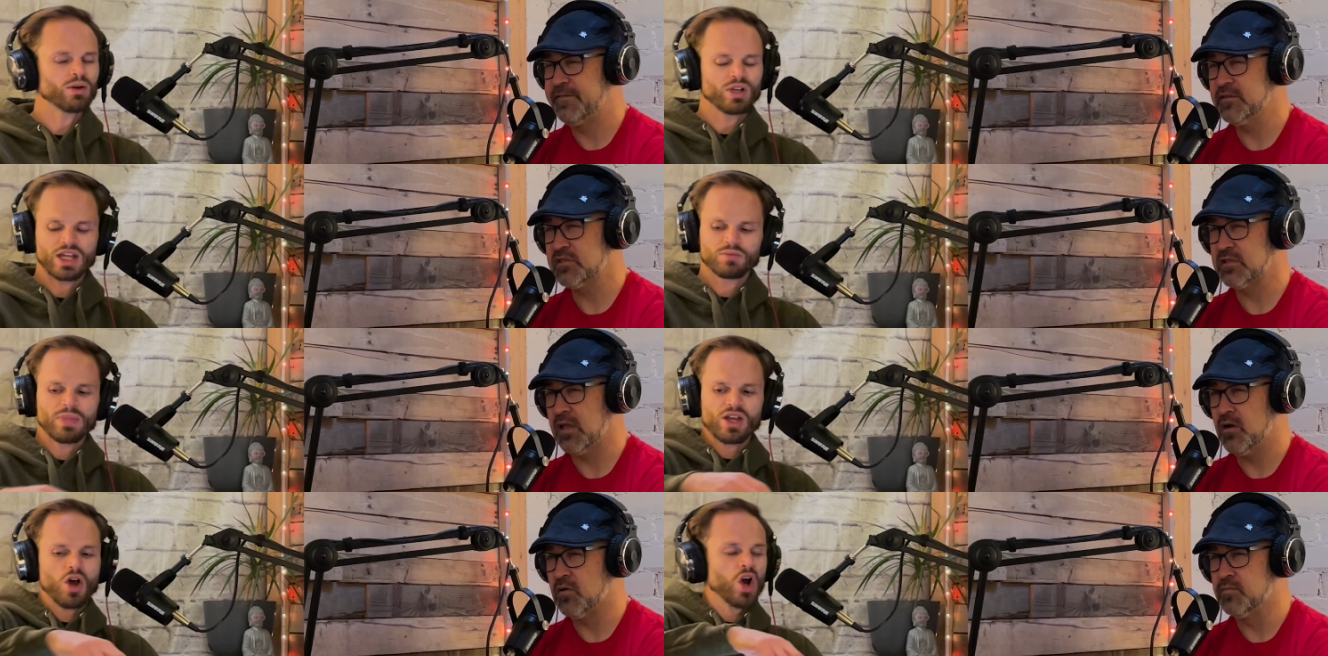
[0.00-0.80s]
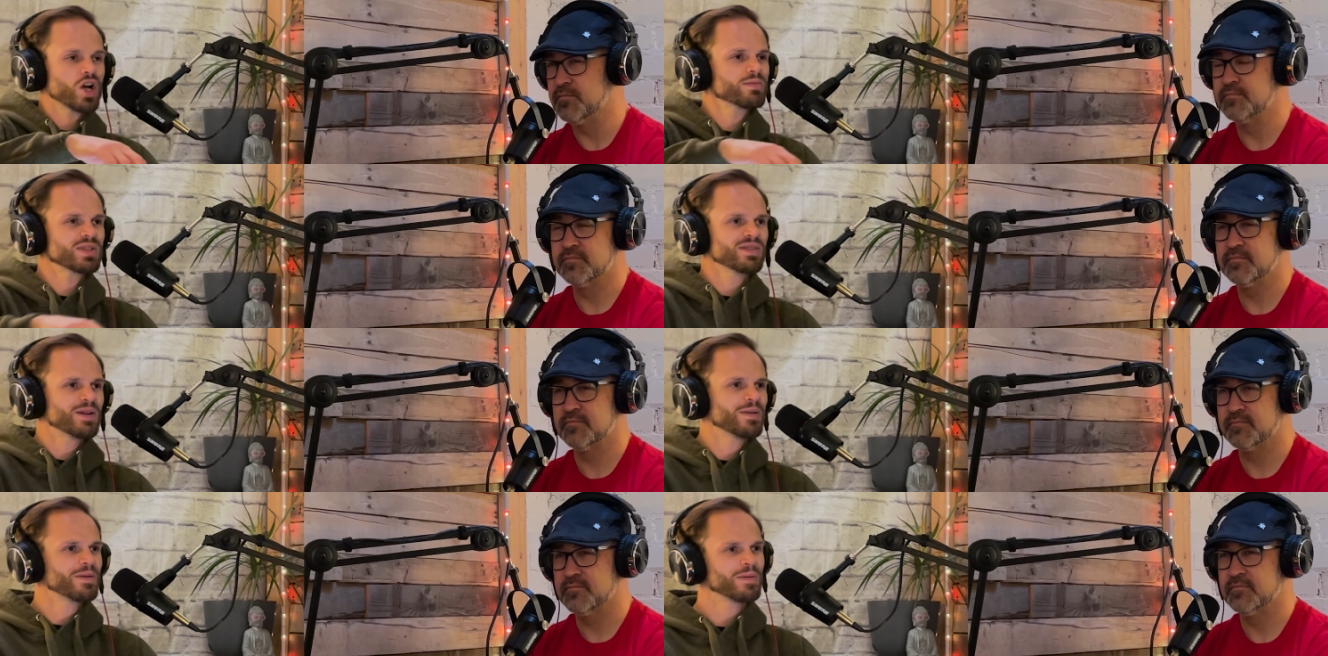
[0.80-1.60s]
Speaker 1: I feel slow. in my arms.
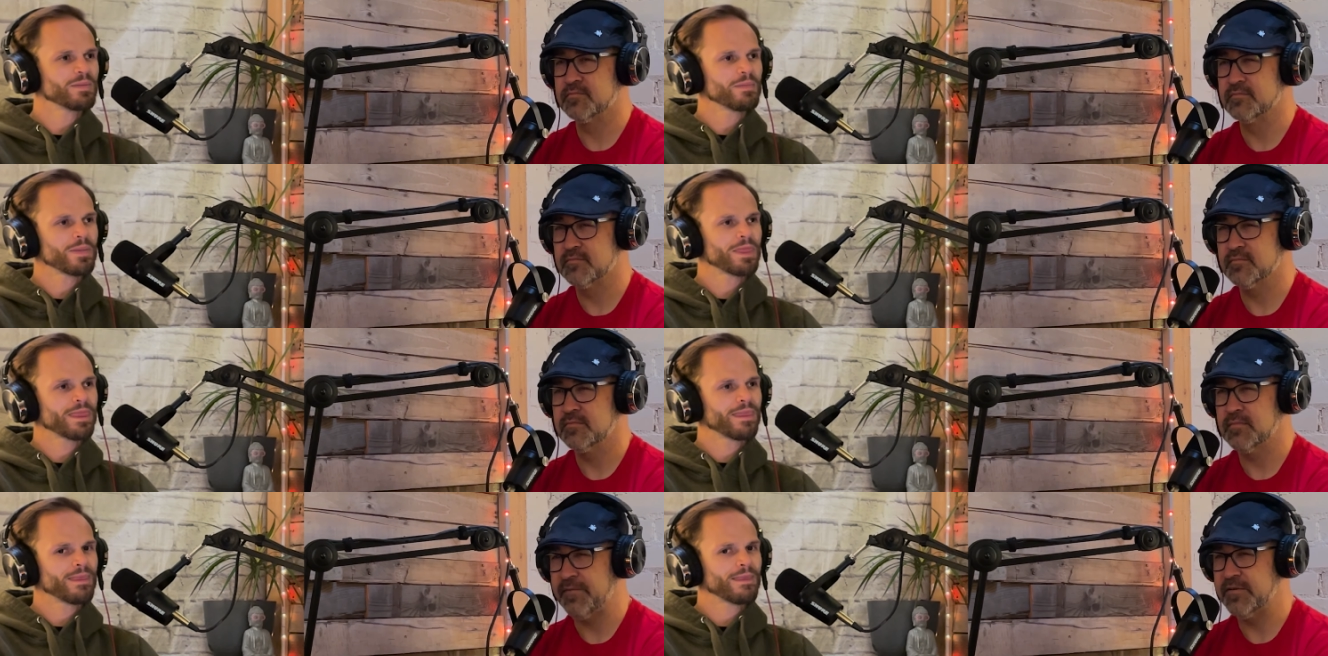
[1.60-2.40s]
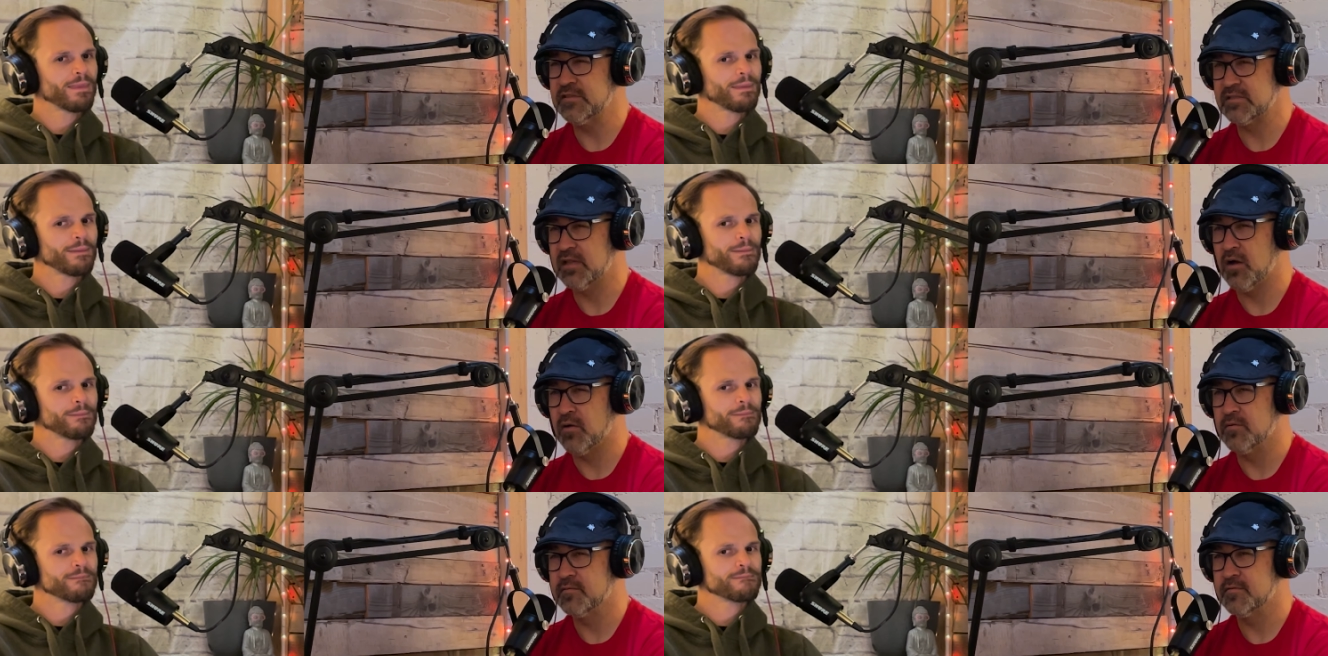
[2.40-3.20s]
I feel slow.